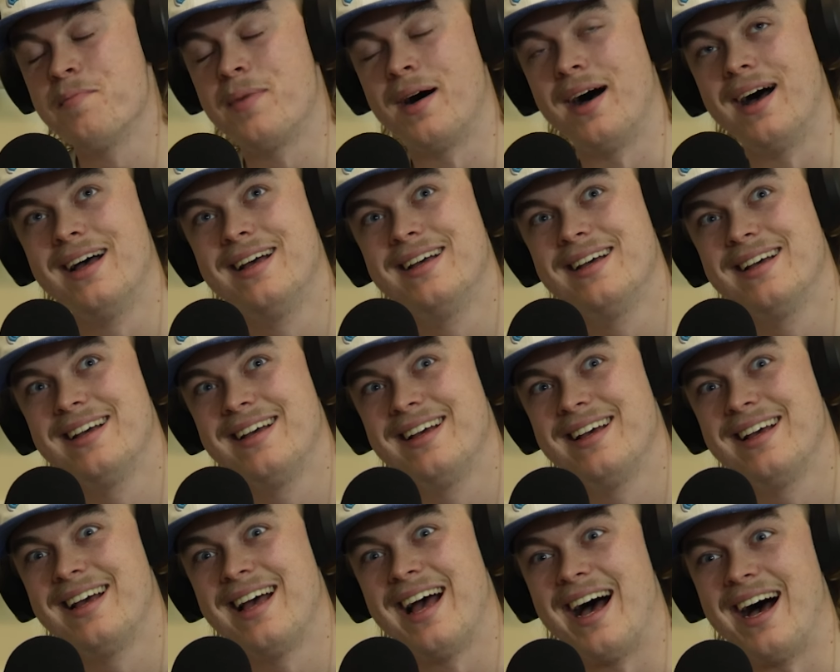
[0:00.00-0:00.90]
But
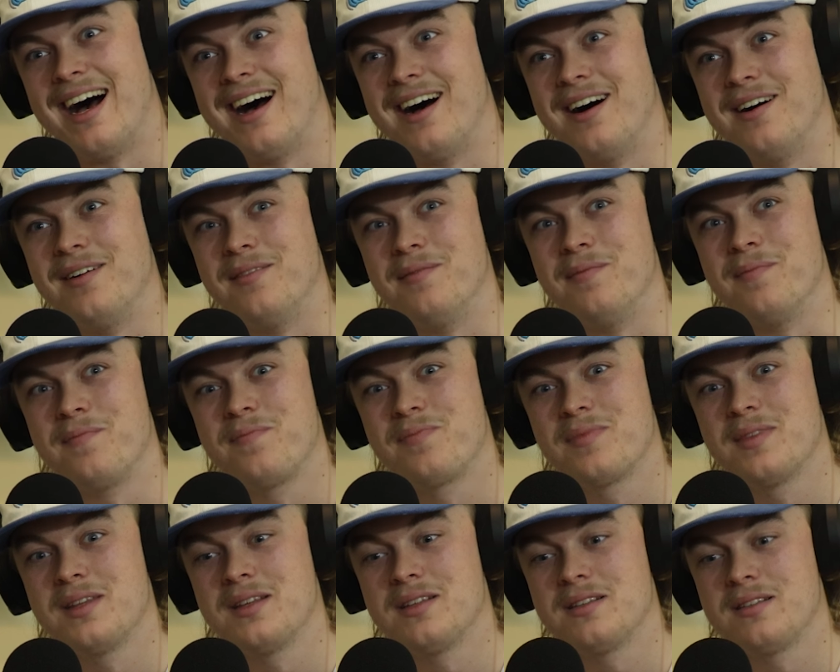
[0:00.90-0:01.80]

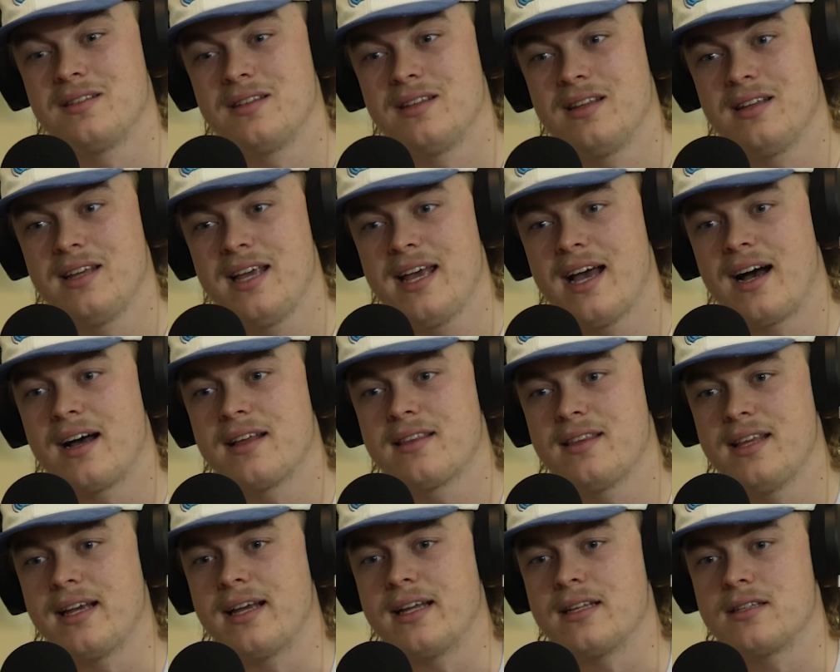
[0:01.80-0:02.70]
I
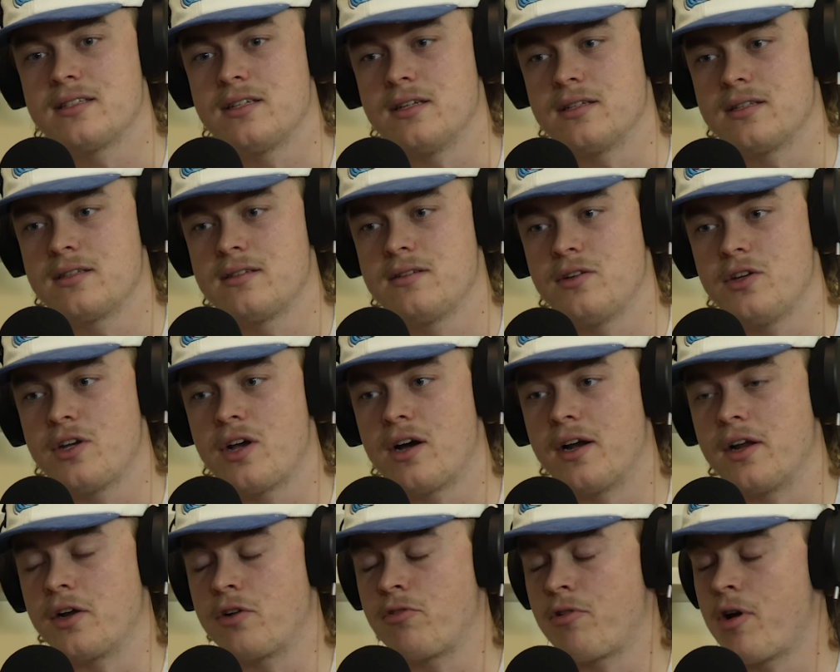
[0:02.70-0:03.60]
think it's just you
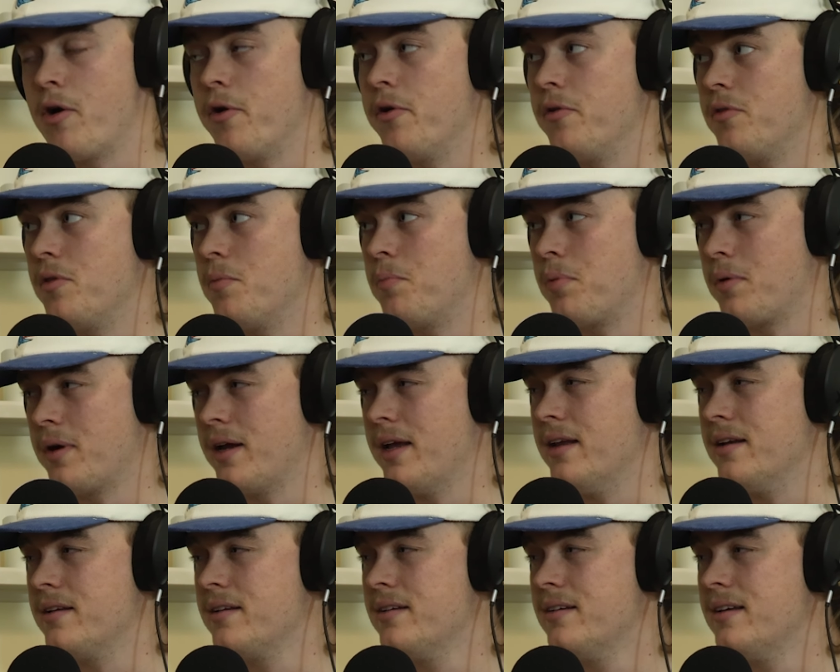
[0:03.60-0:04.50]
kind of grow the
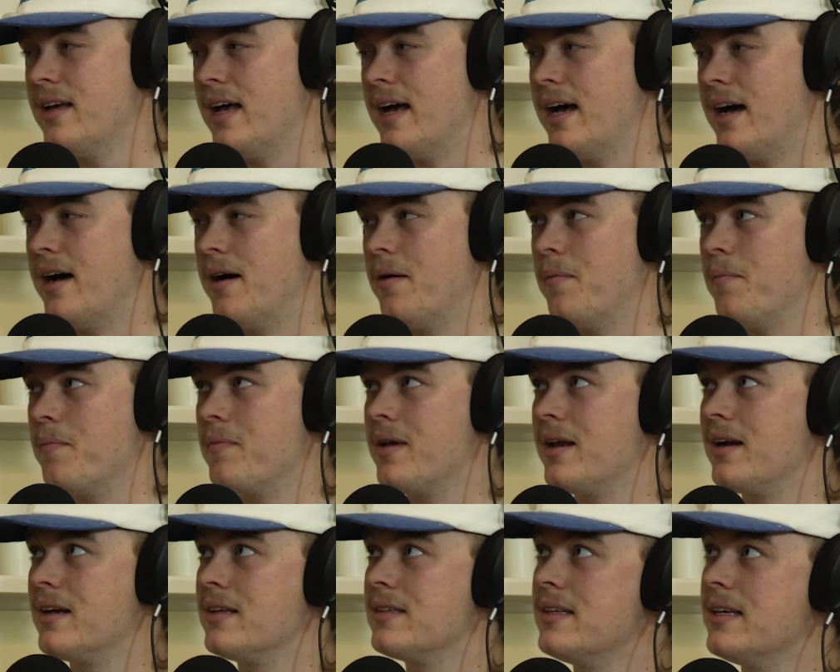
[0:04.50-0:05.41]
brand.
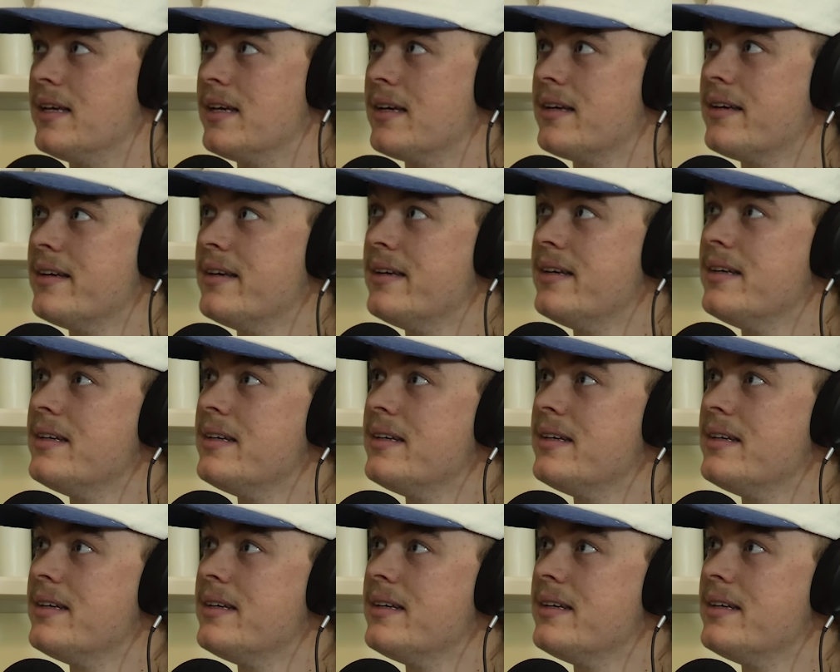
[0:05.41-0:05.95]
And I think,